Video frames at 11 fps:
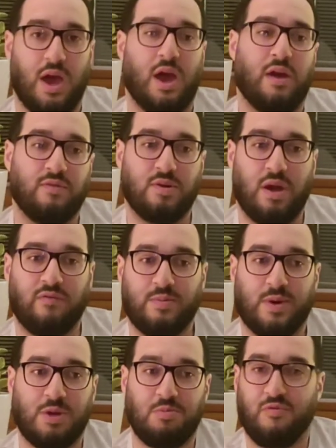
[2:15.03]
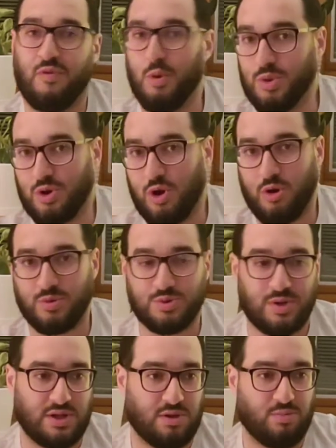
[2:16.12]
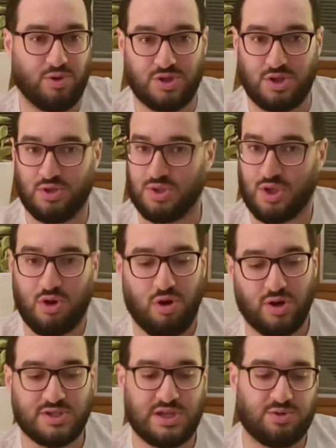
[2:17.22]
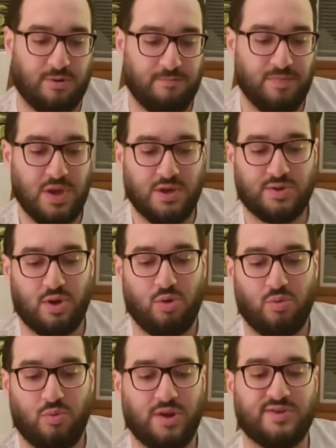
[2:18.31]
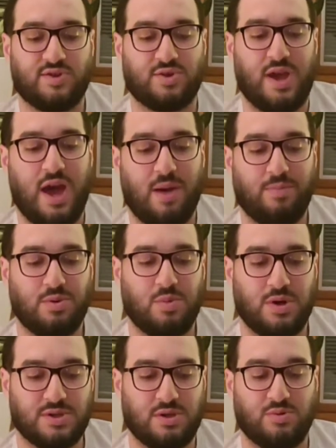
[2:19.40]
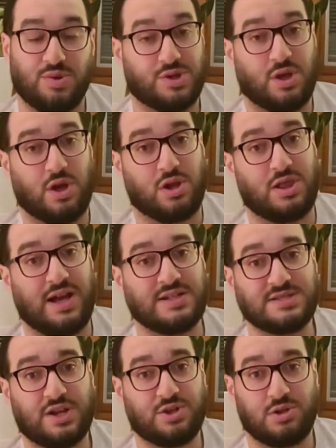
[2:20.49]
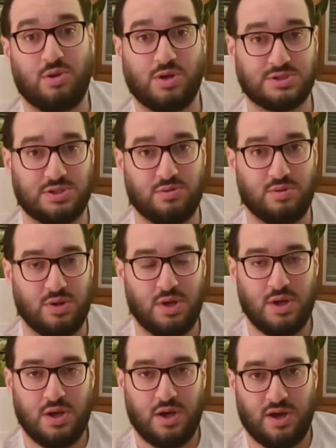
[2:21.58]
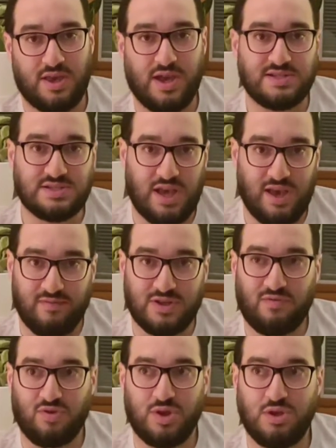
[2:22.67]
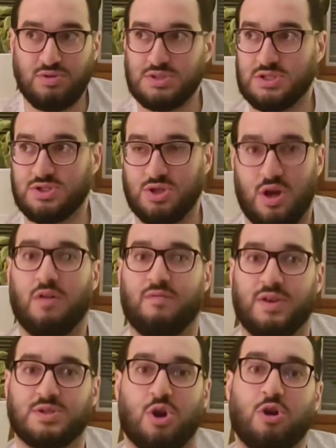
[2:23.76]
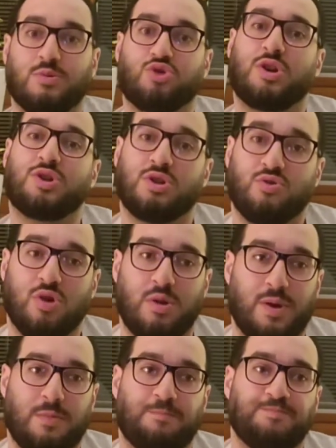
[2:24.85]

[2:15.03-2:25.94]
everybody moved forward. The car was rented, the person used the car, etc. So what essentially happened was there was a class action lawsuit against Avis for the usage of this arbitration agreement,